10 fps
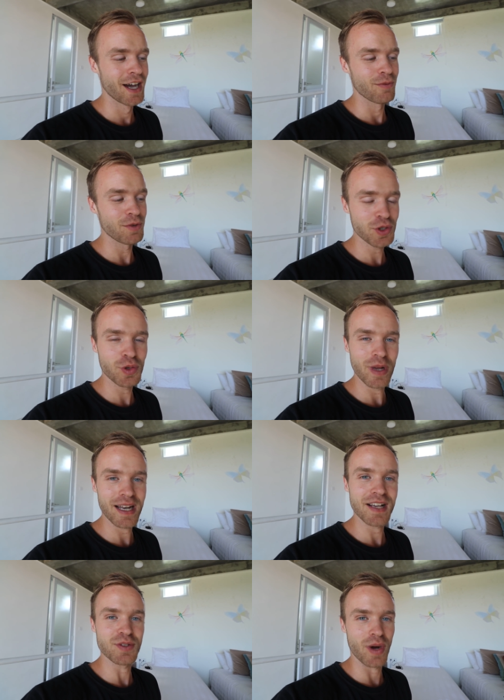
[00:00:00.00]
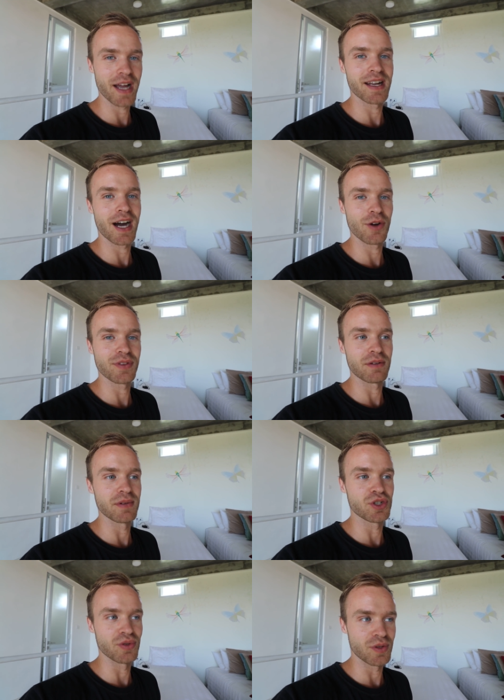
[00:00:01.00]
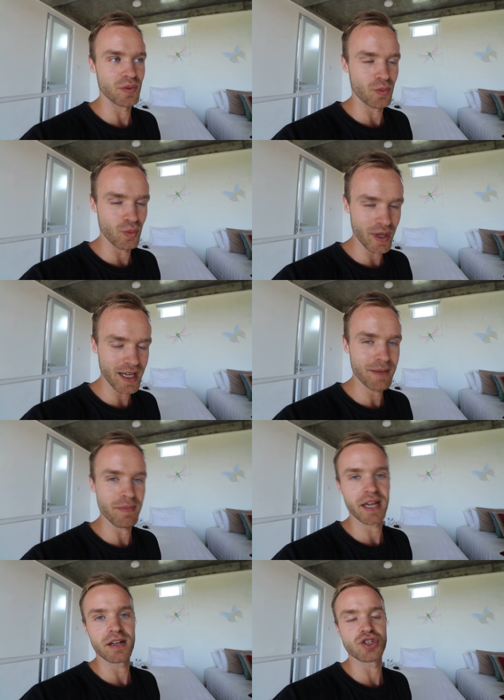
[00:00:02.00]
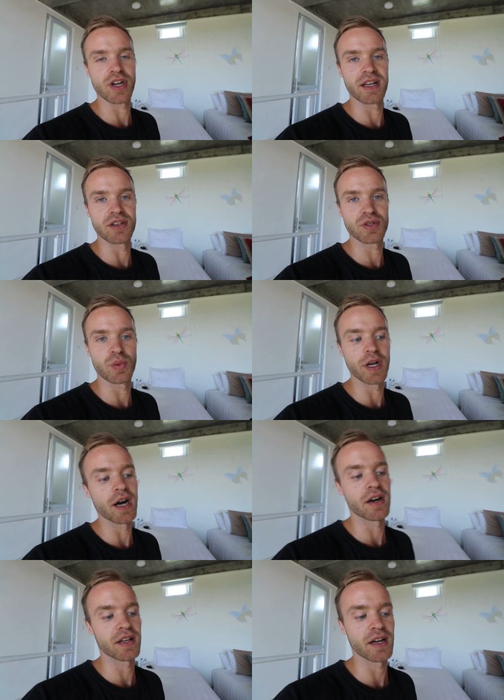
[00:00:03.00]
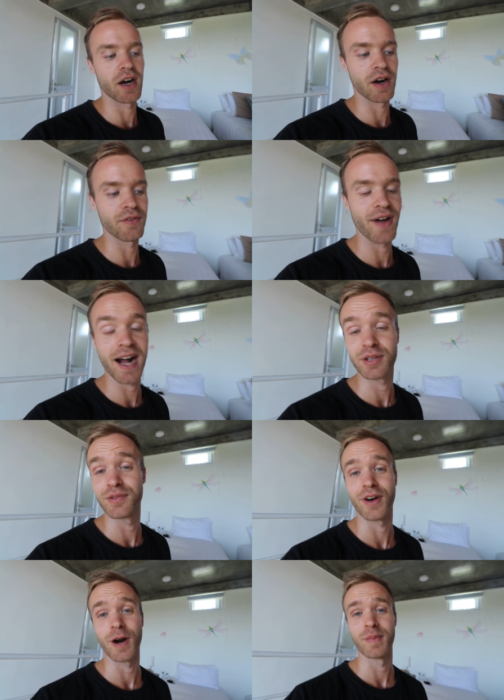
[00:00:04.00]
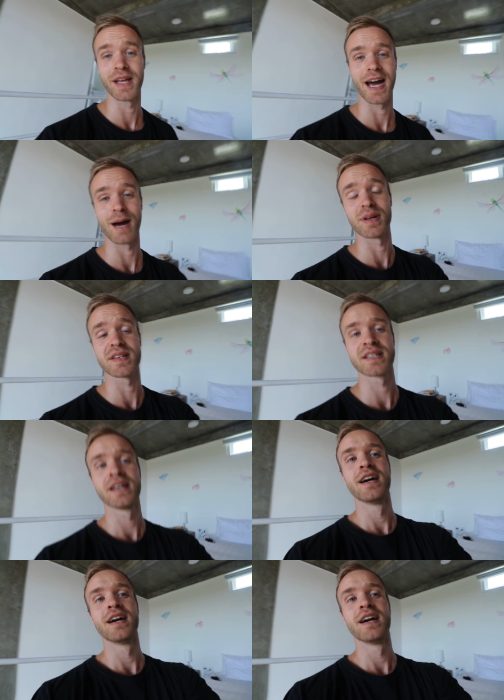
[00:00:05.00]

We should realize right now that we should really make a change regarding our factory farming habits,